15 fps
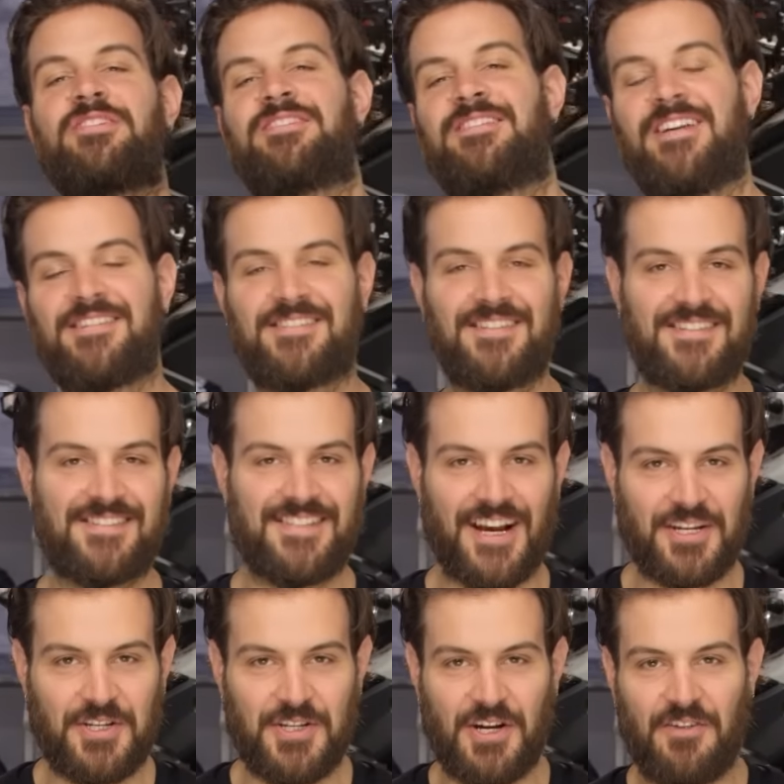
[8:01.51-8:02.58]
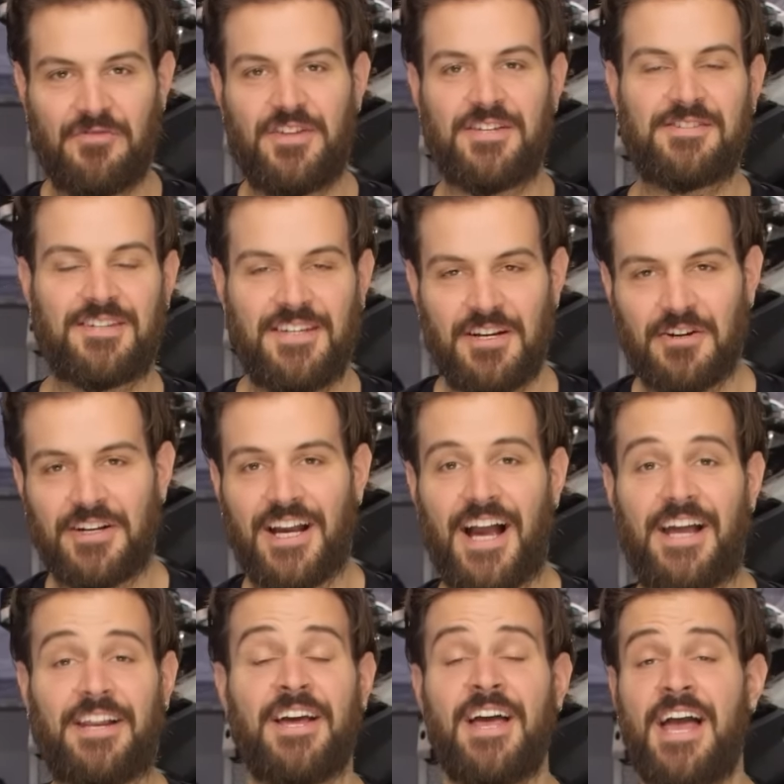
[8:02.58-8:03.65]
the distance section of this gear
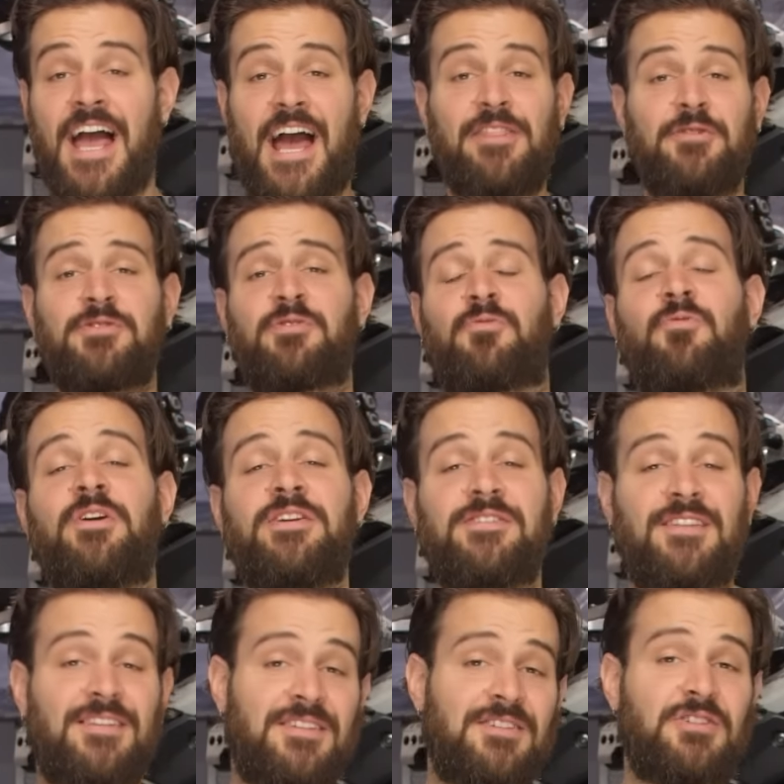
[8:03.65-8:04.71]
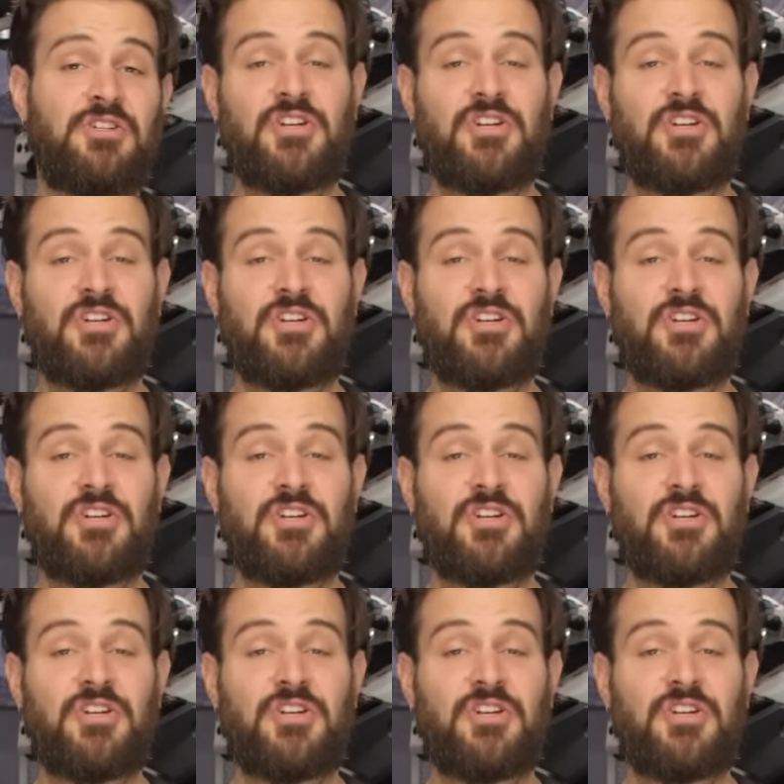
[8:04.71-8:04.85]
guide. And there's a reason that these